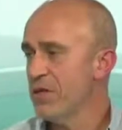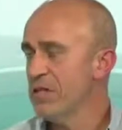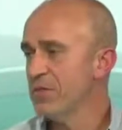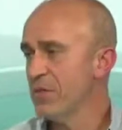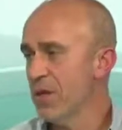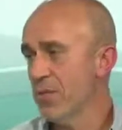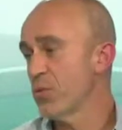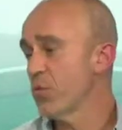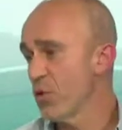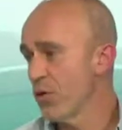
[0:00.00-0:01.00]
And this, a lot
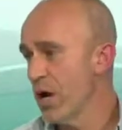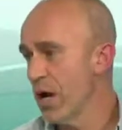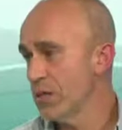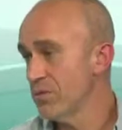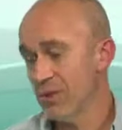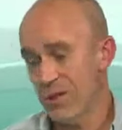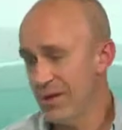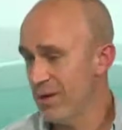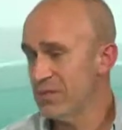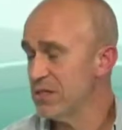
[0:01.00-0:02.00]
of people roll their eyes.
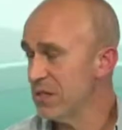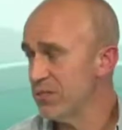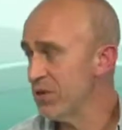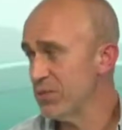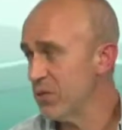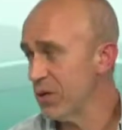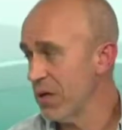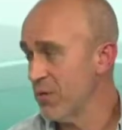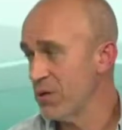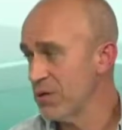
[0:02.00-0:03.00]
But I was inside Facebook.
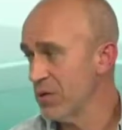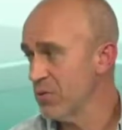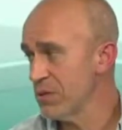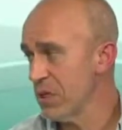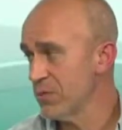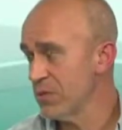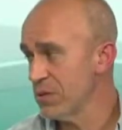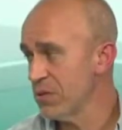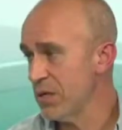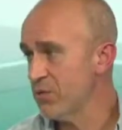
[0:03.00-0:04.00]
It was
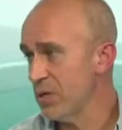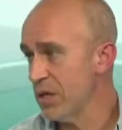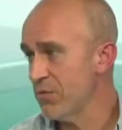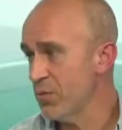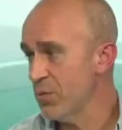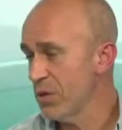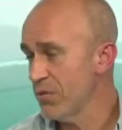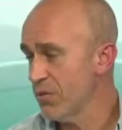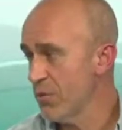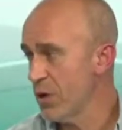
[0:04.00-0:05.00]
absolutely tattooed on
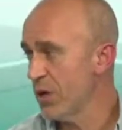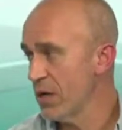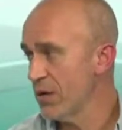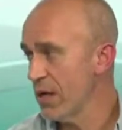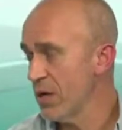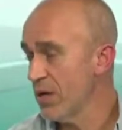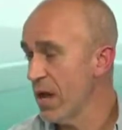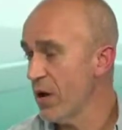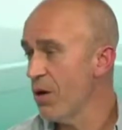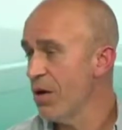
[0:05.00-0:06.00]
everybody from Mark on down.
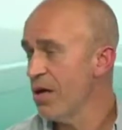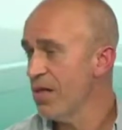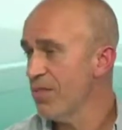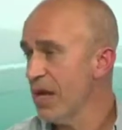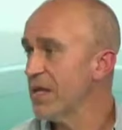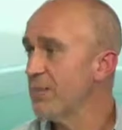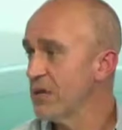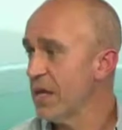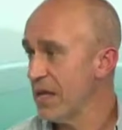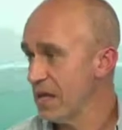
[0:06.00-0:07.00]
Now, that can
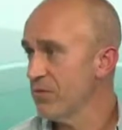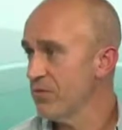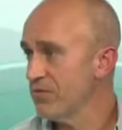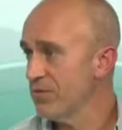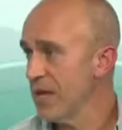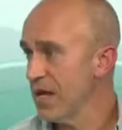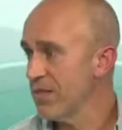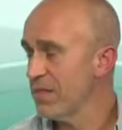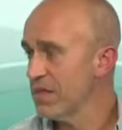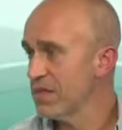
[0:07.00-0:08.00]
be naive.
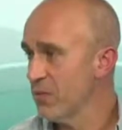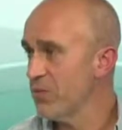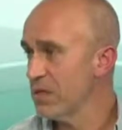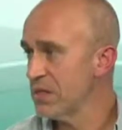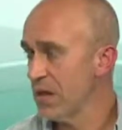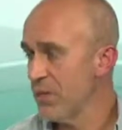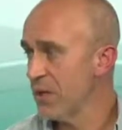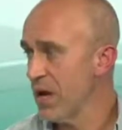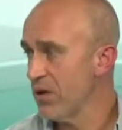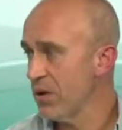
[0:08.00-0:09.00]
And I think some of it is
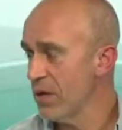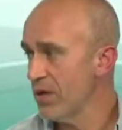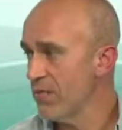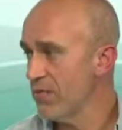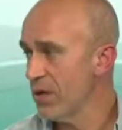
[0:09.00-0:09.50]
coming out